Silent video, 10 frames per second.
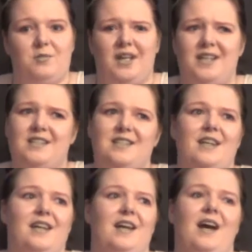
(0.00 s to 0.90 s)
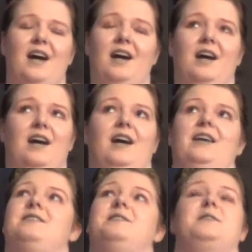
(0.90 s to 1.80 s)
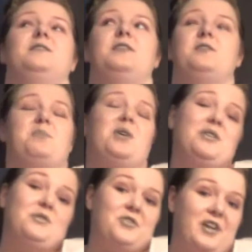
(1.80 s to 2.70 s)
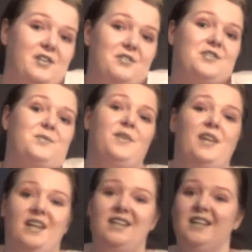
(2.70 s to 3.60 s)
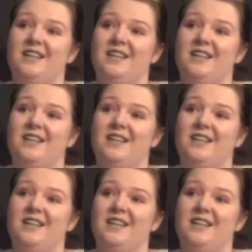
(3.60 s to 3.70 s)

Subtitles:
like say, I don't know, you're a personal trainer or something,